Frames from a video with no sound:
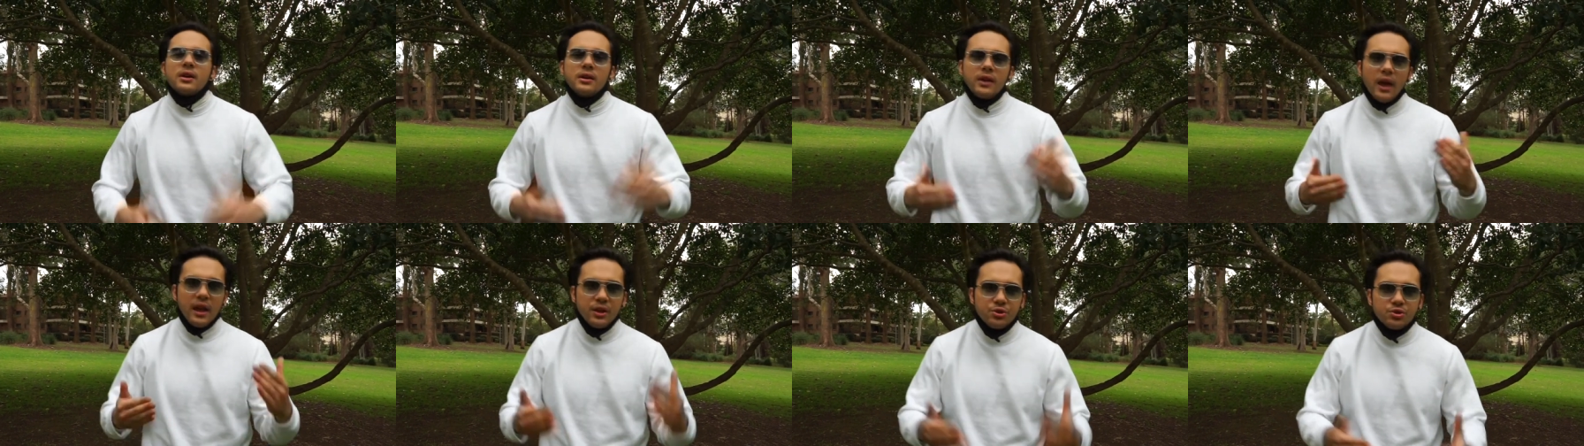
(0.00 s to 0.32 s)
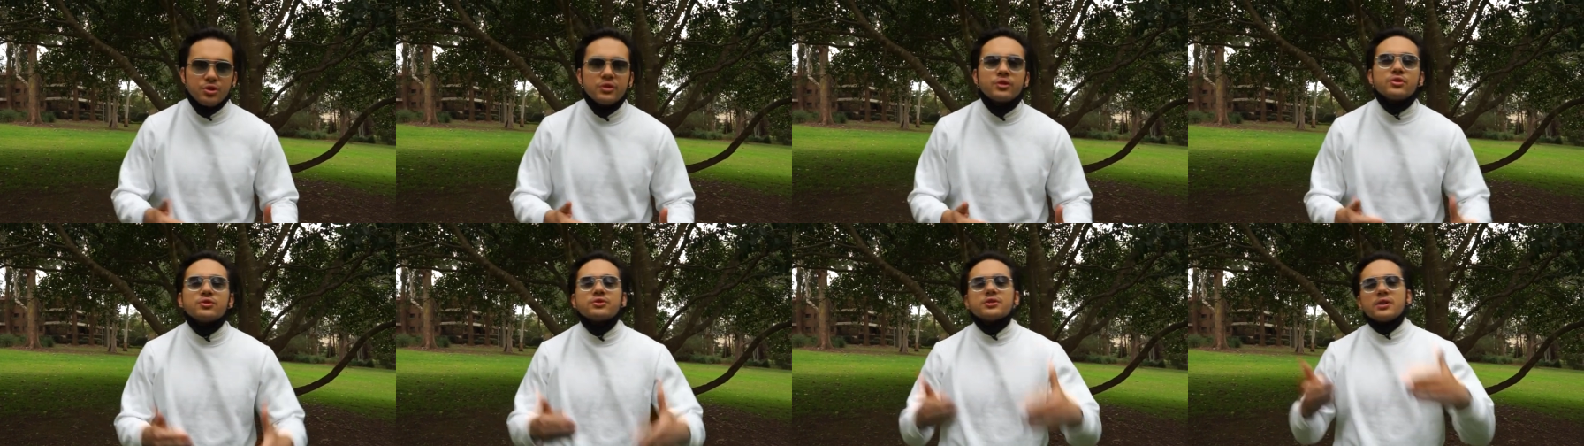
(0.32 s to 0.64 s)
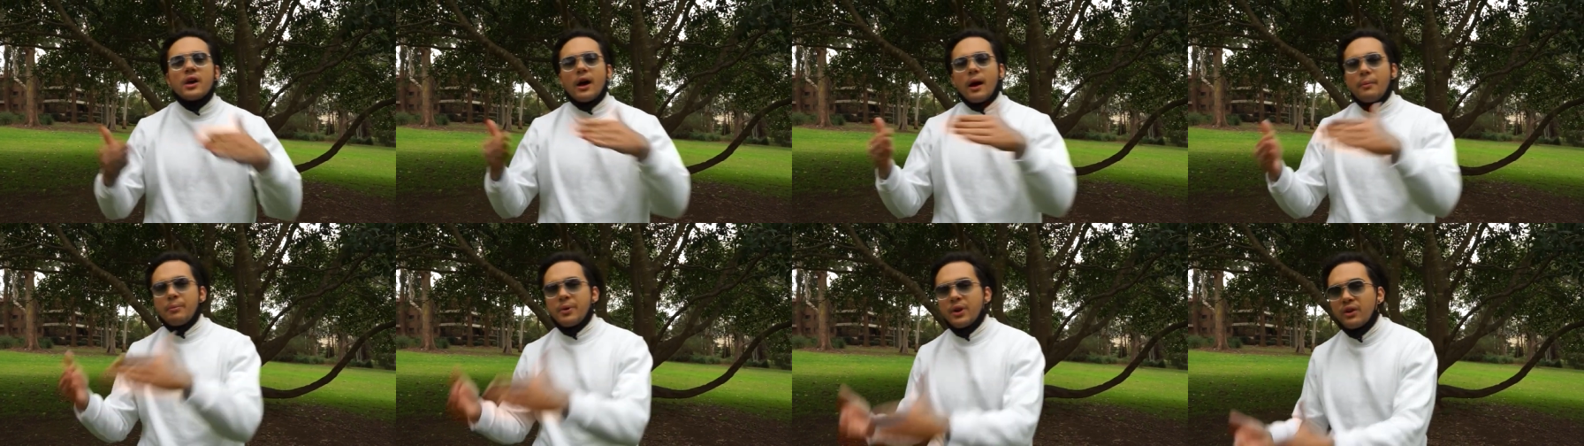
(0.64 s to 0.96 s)
introduce
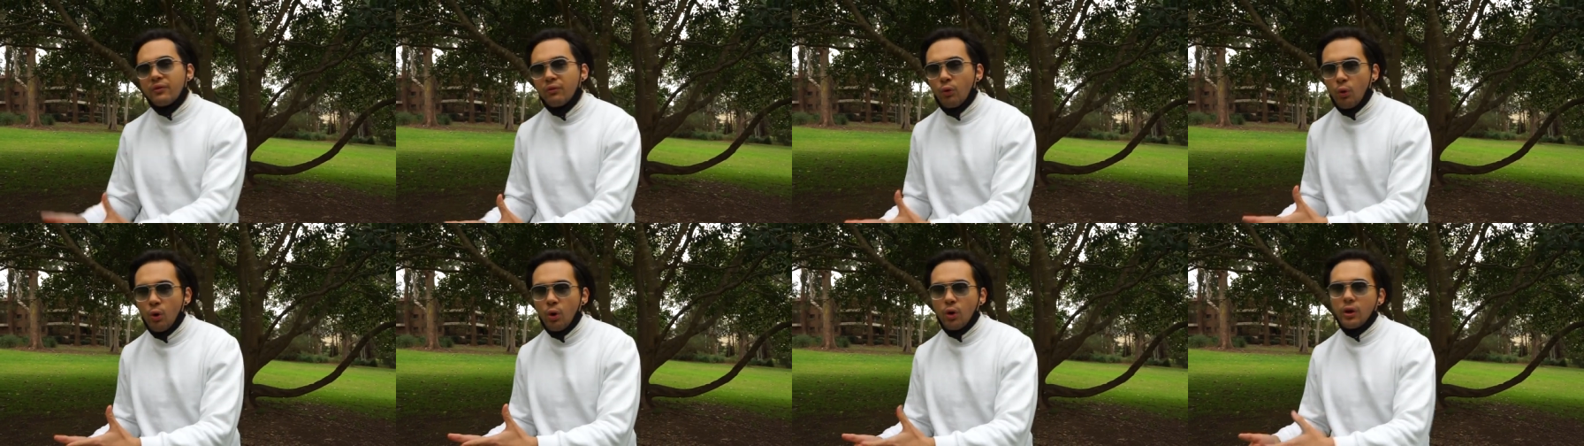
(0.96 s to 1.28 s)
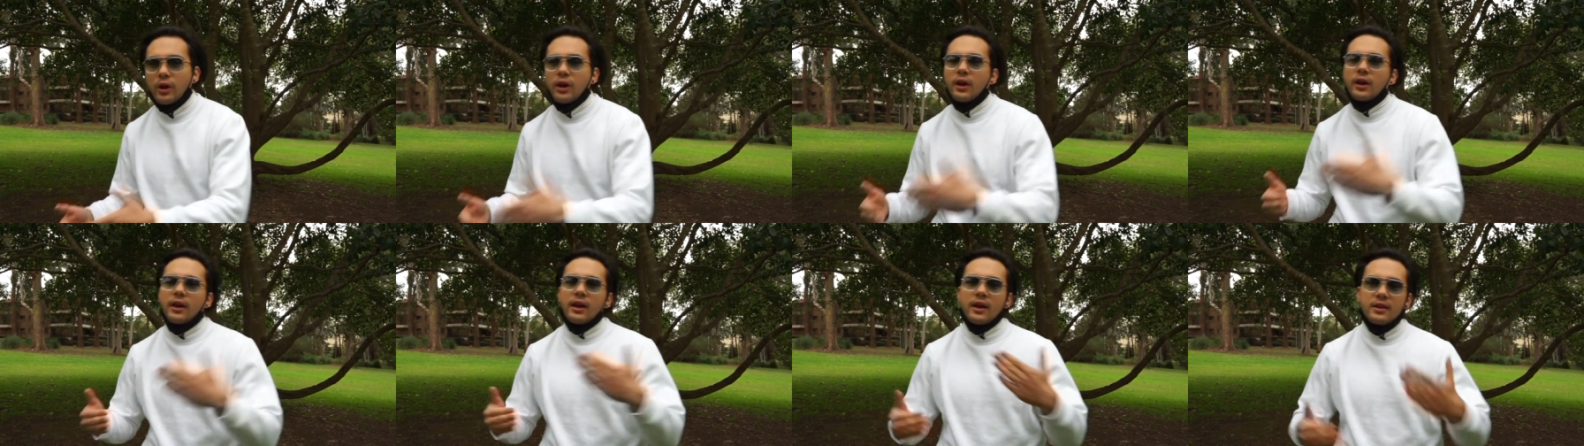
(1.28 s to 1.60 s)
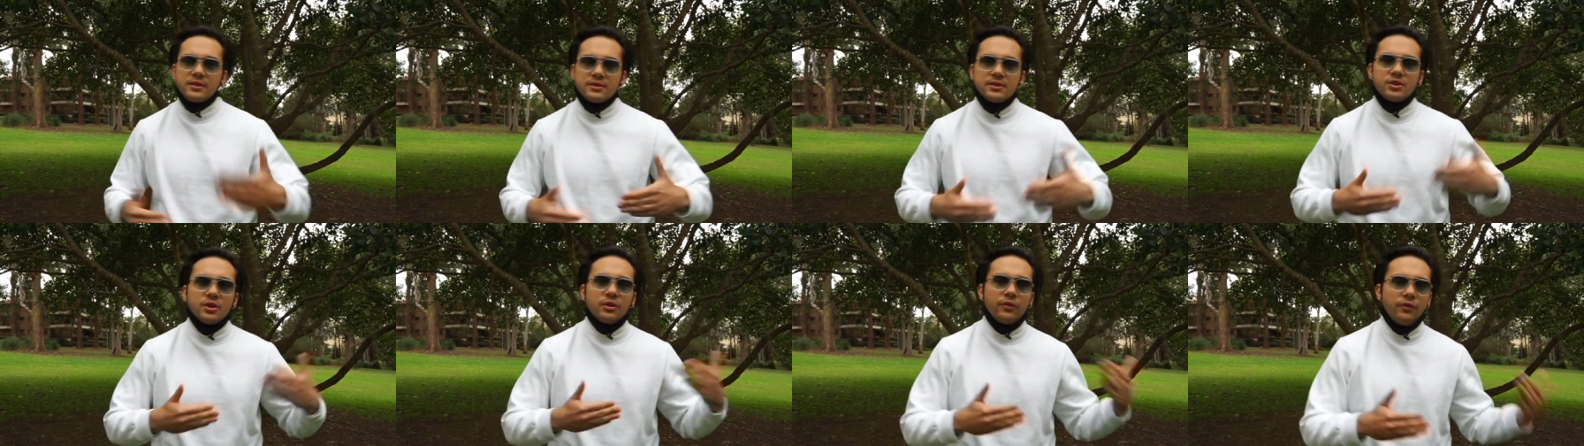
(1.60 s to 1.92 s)
a bit of walking
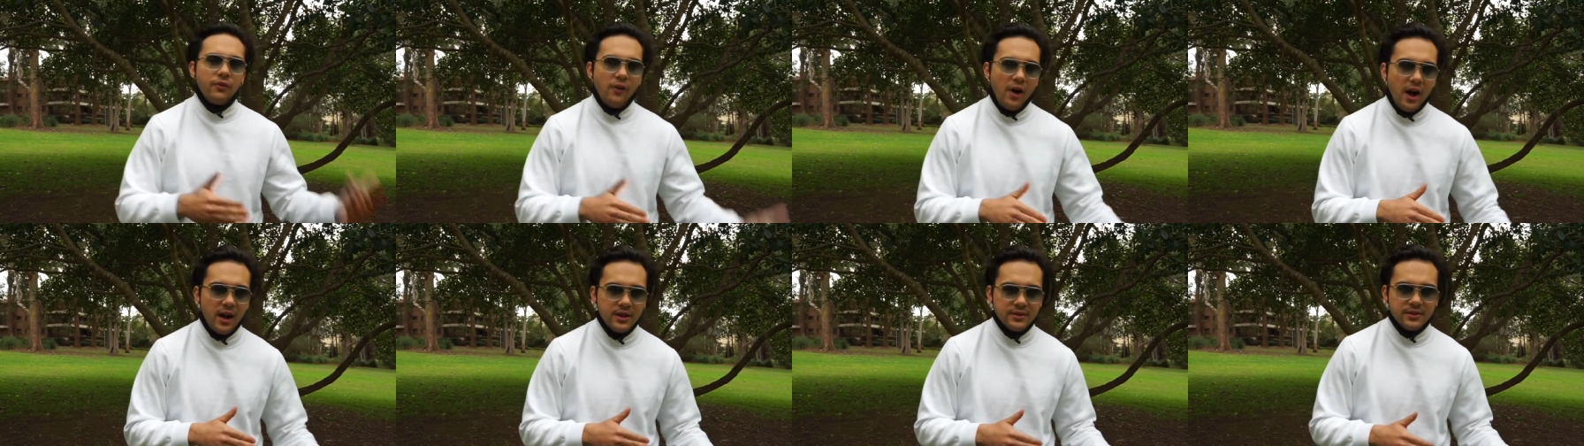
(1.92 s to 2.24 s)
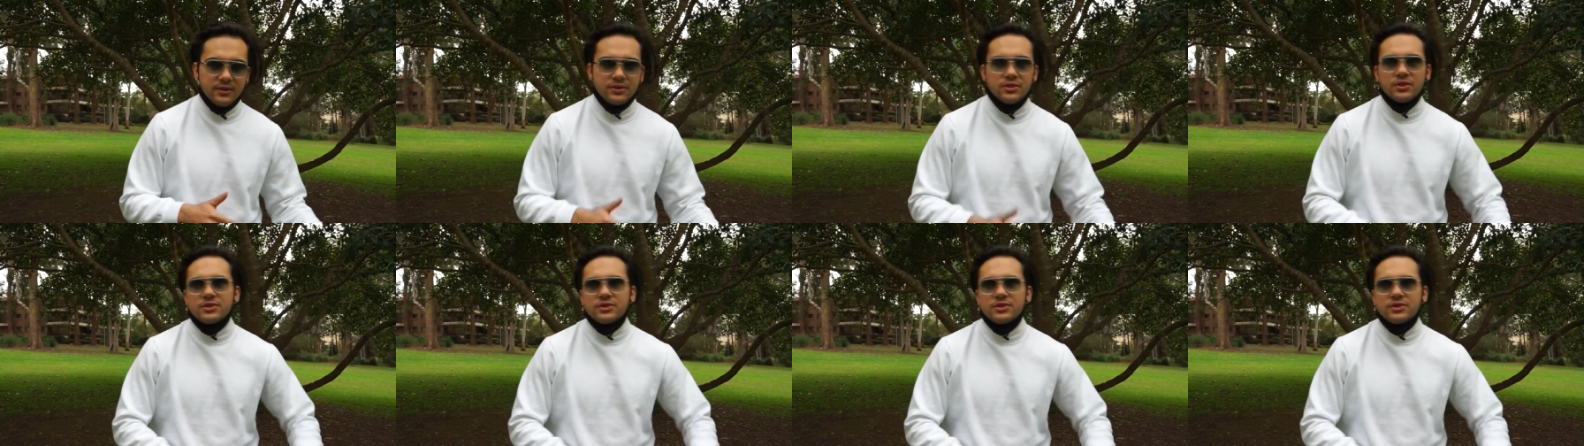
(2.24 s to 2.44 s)
into your fast.